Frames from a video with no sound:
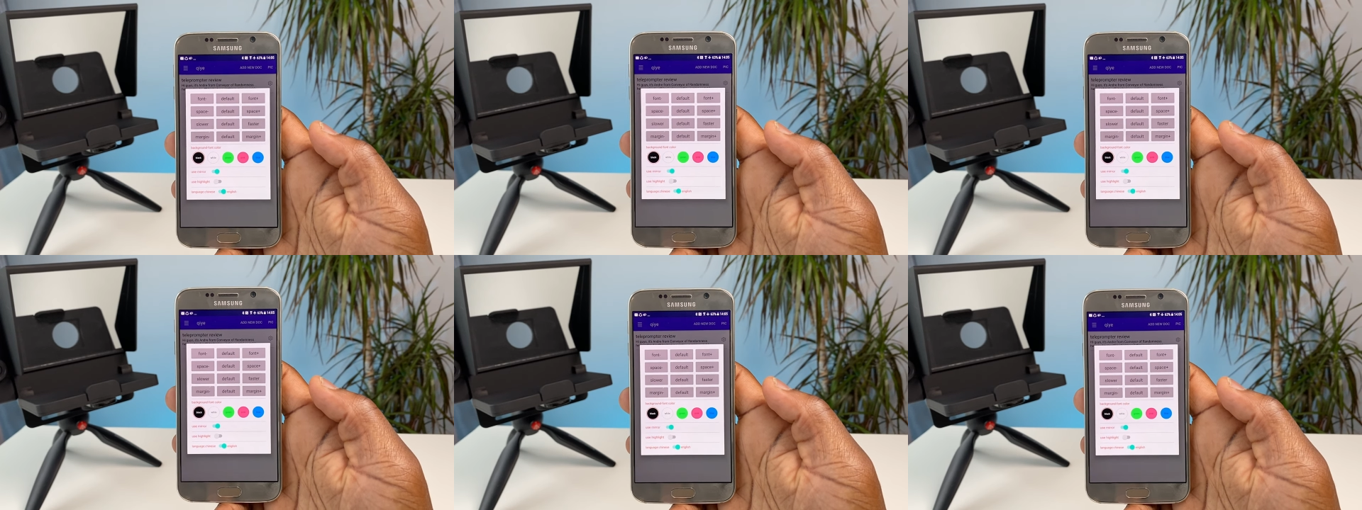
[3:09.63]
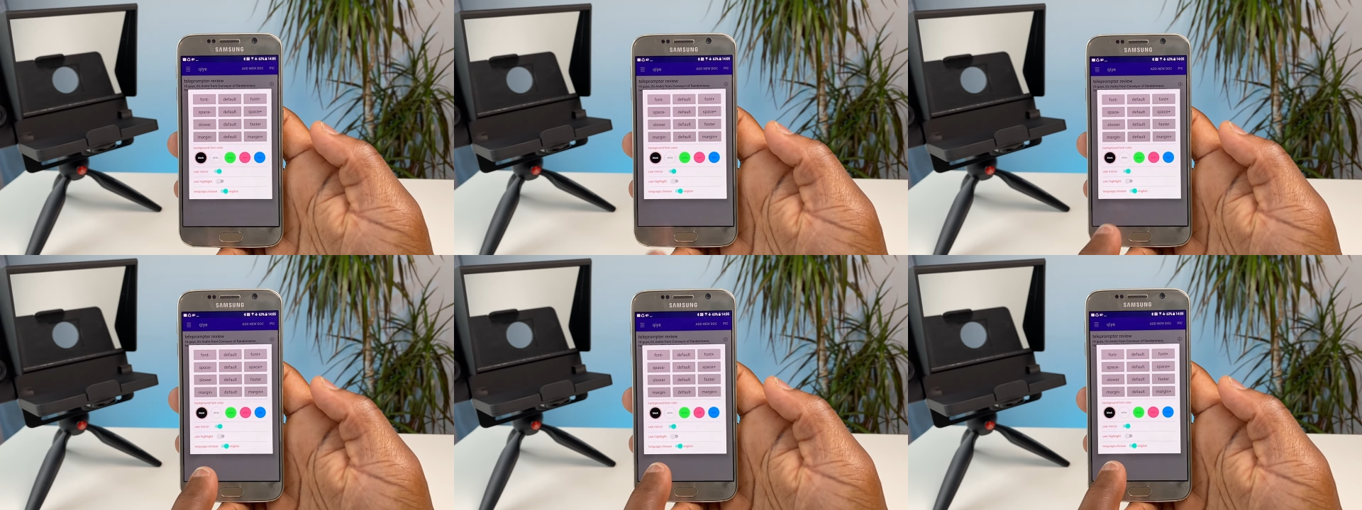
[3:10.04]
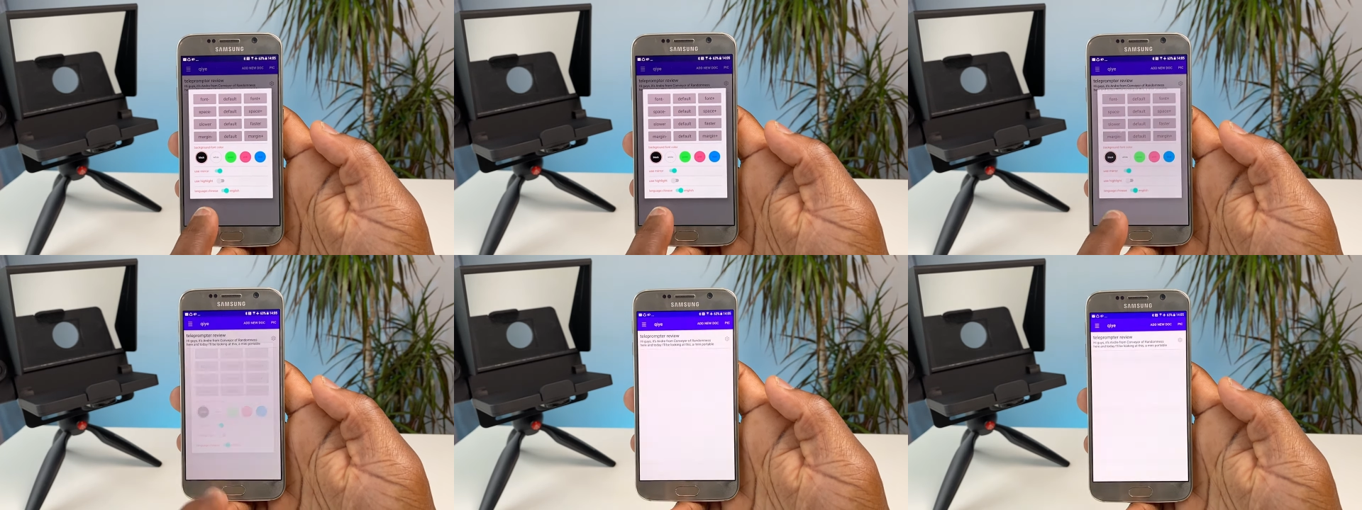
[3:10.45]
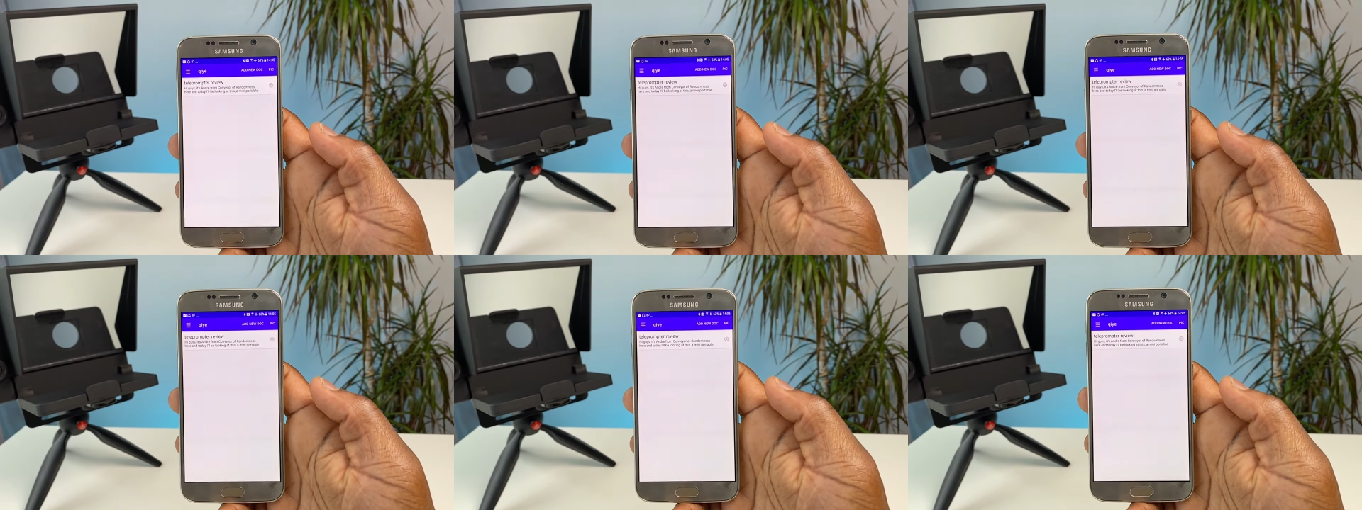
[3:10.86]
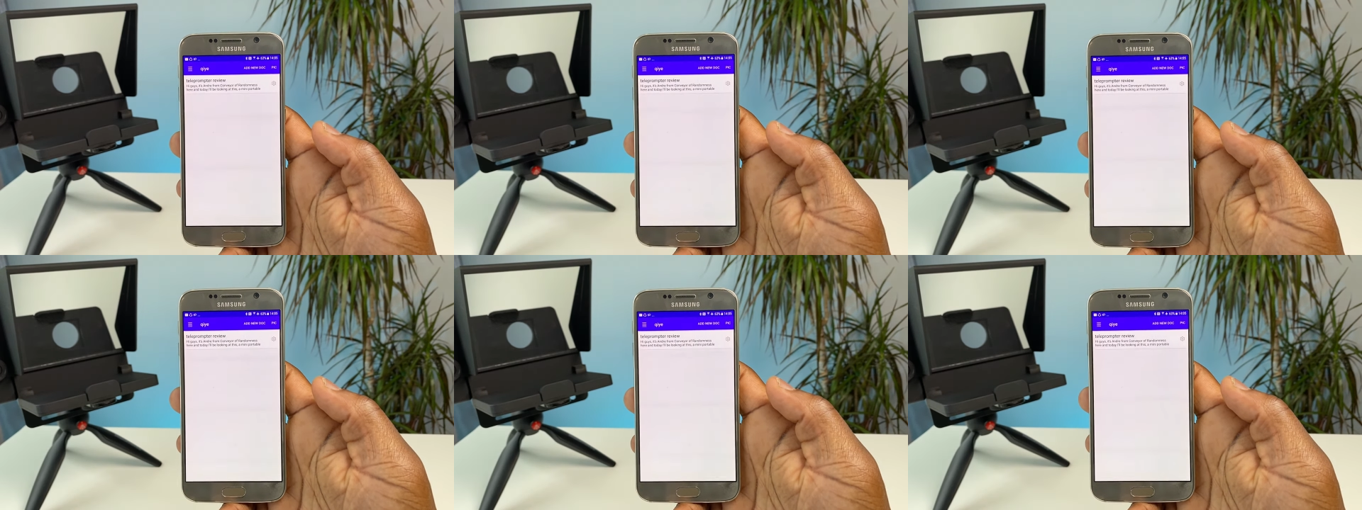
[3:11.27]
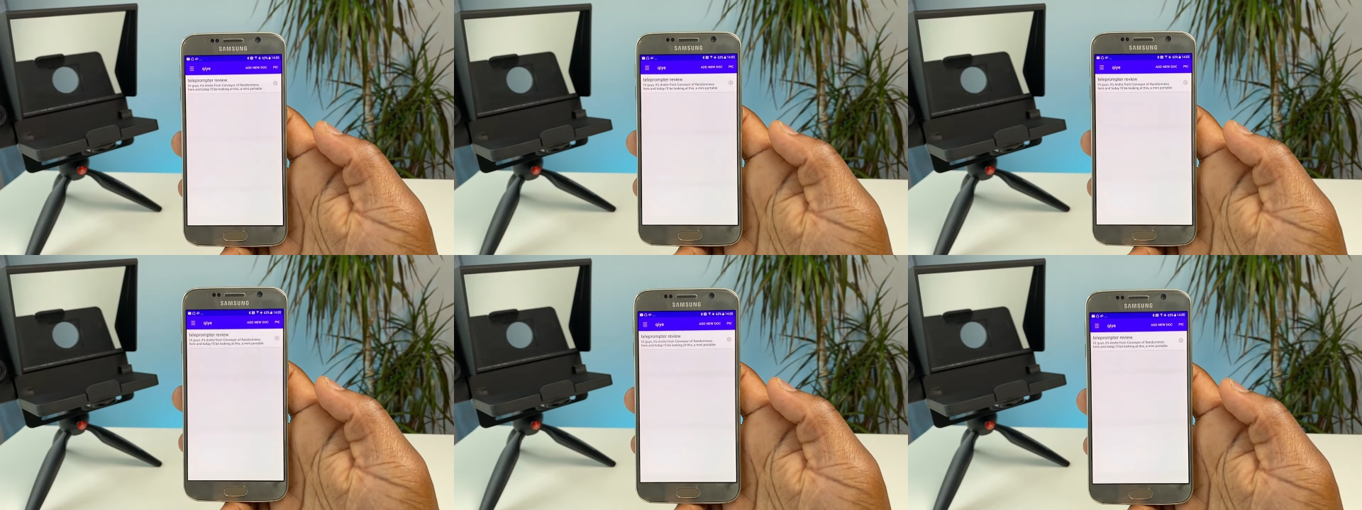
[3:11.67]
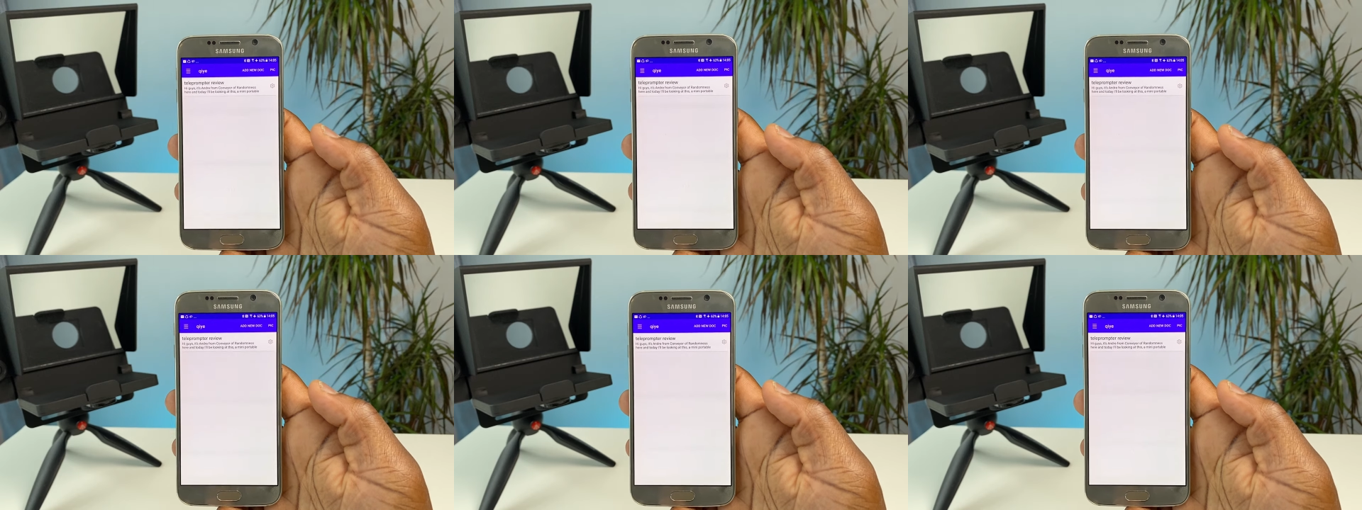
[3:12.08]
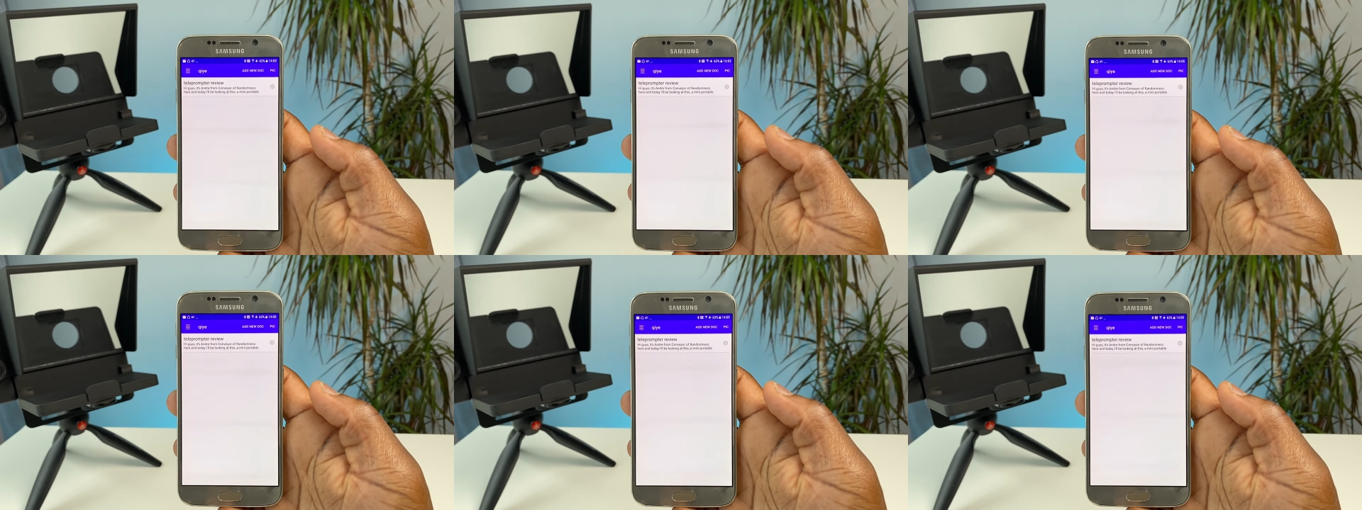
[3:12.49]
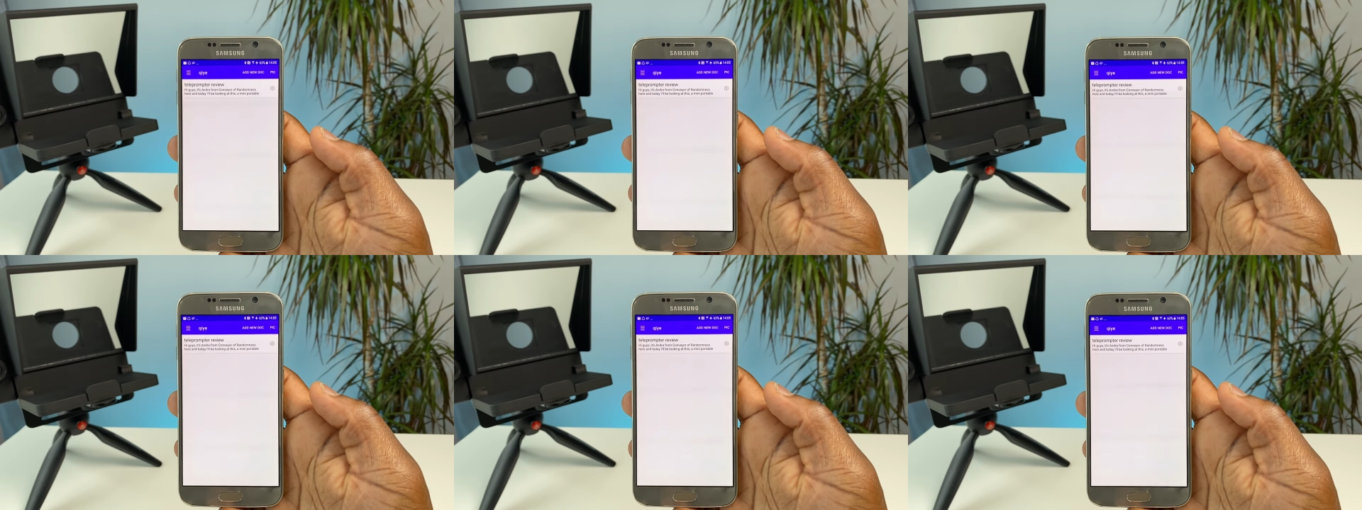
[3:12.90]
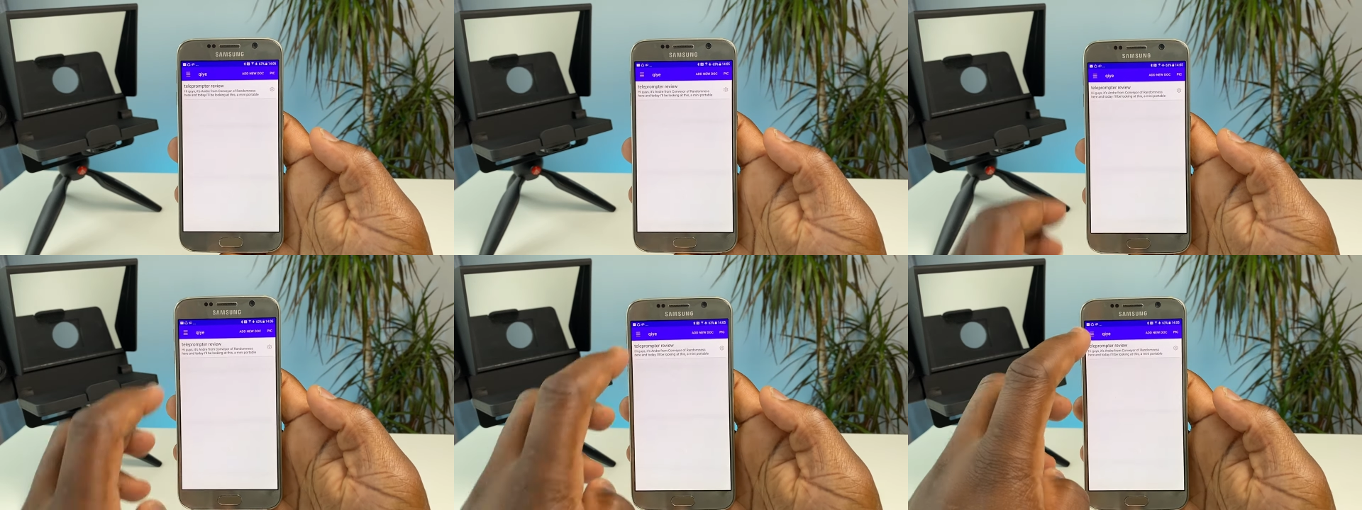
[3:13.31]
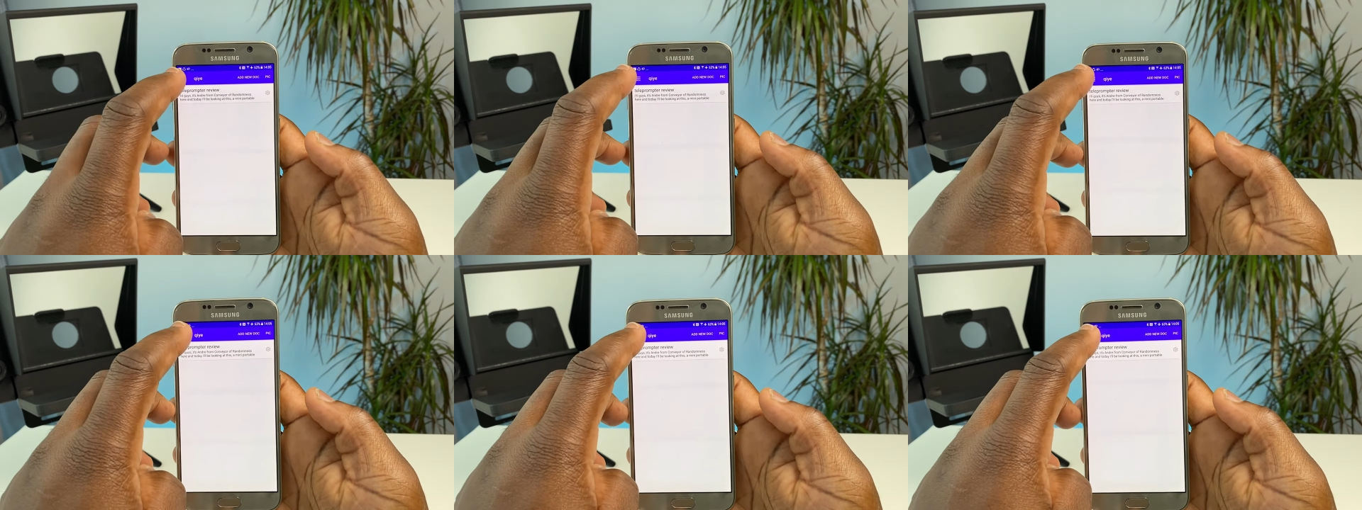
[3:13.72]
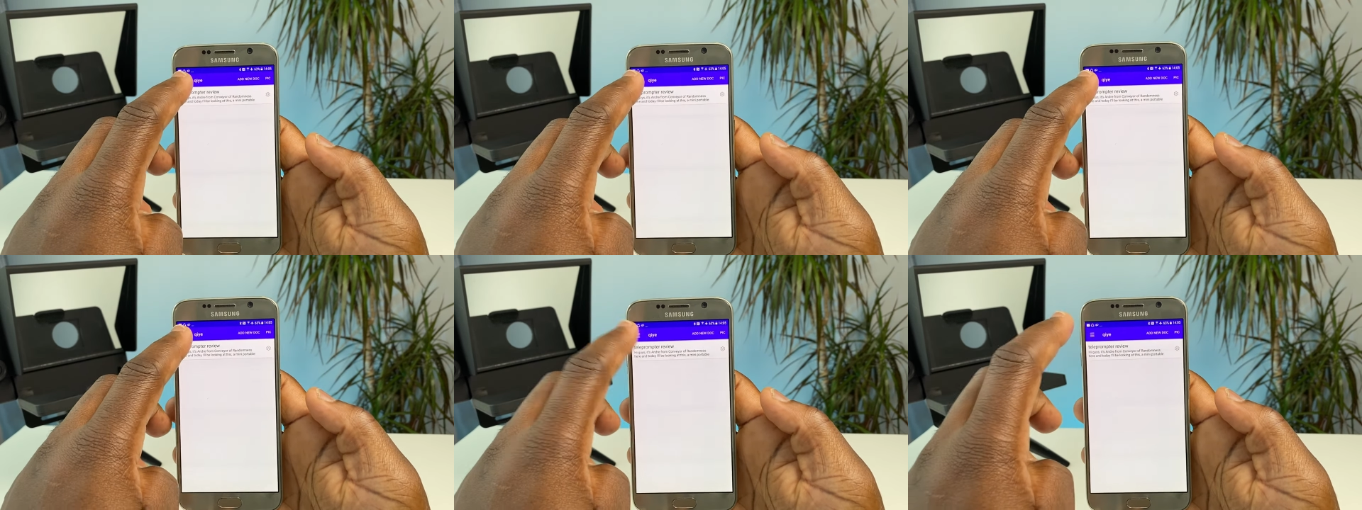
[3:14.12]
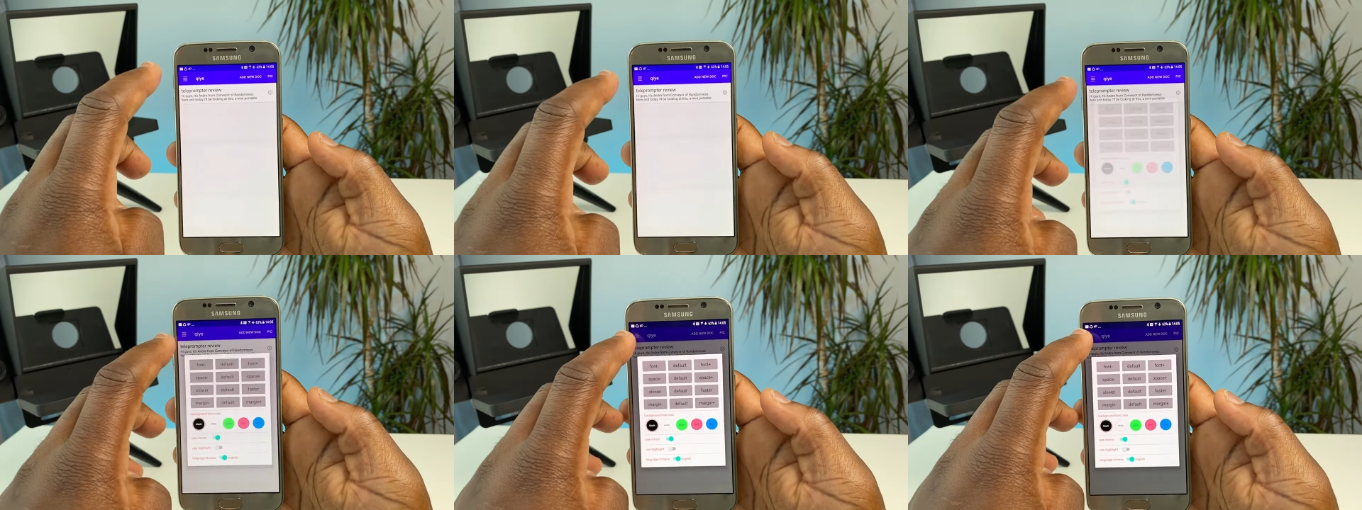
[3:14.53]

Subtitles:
[unreadable: no face in view]